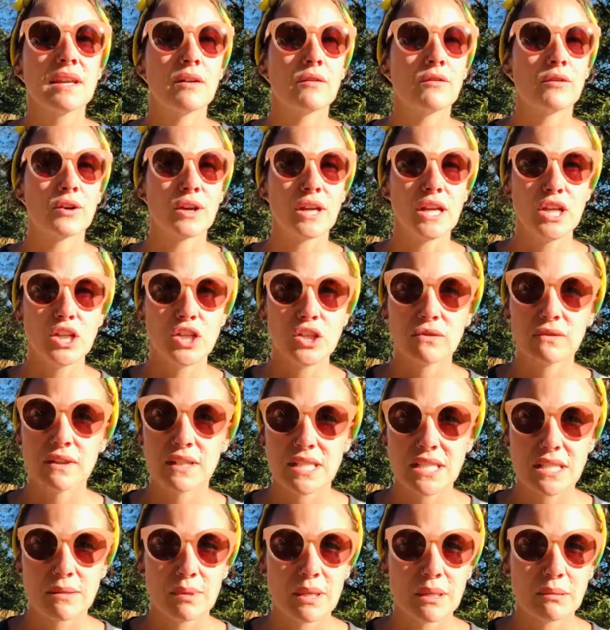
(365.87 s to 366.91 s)
For each of us
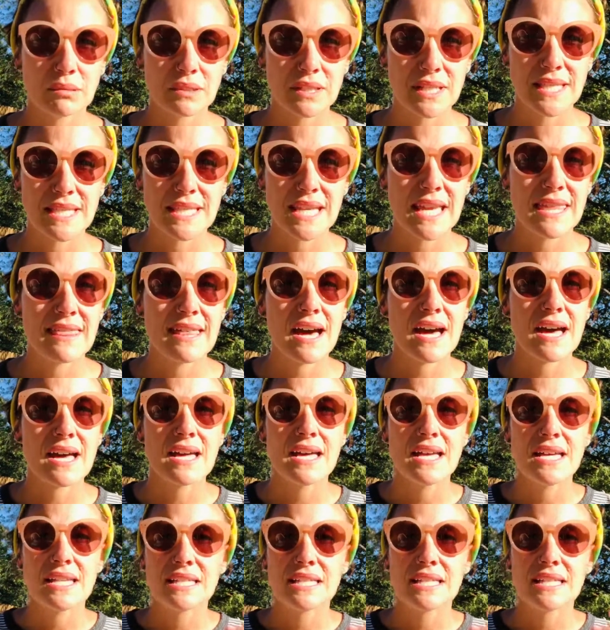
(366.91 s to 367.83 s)
to be able to say that,